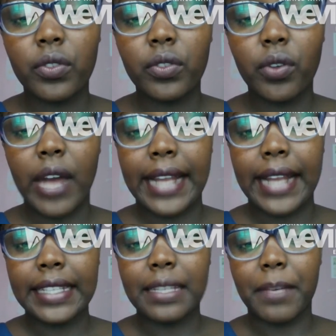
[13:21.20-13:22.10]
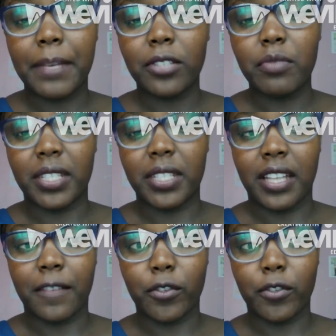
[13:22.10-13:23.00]
at least the person must
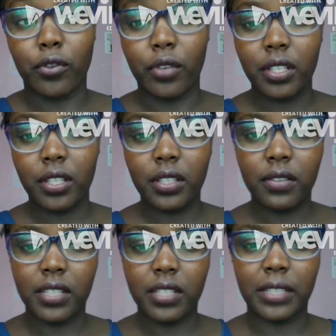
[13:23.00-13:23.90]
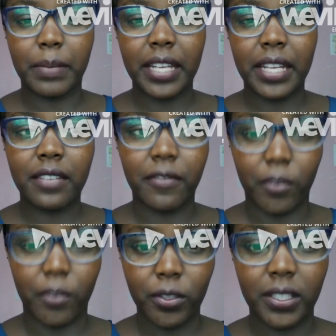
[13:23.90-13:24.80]
have displayed
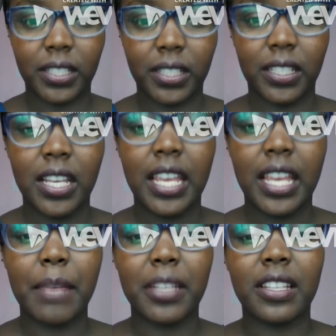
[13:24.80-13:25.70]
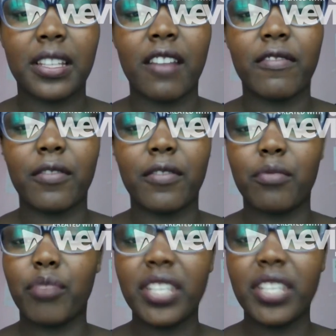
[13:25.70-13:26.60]
force. He must have
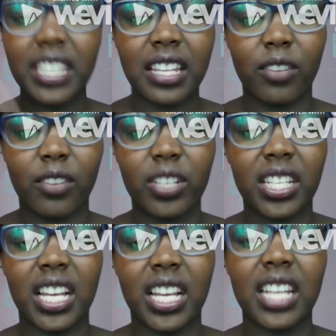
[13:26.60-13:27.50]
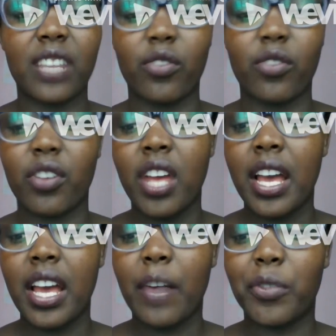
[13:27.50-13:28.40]
pointed the loaded gun or
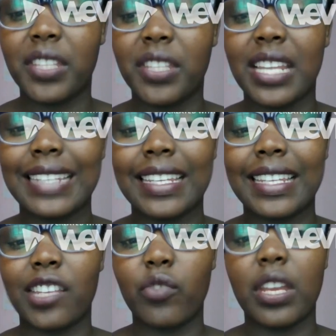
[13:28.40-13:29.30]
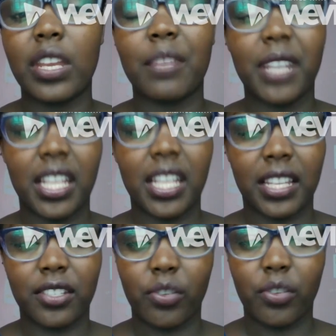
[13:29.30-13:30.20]
was threatening you in a manner
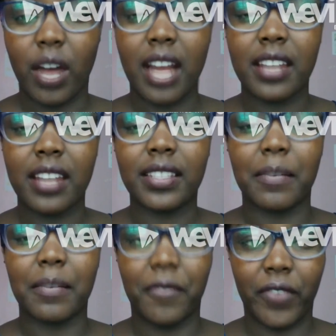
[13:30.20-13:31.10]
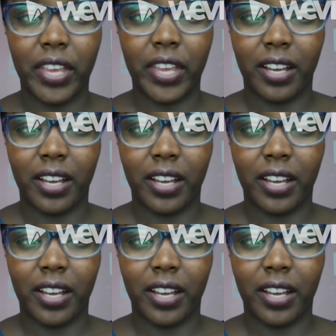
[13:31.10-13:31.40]
that you had some fear.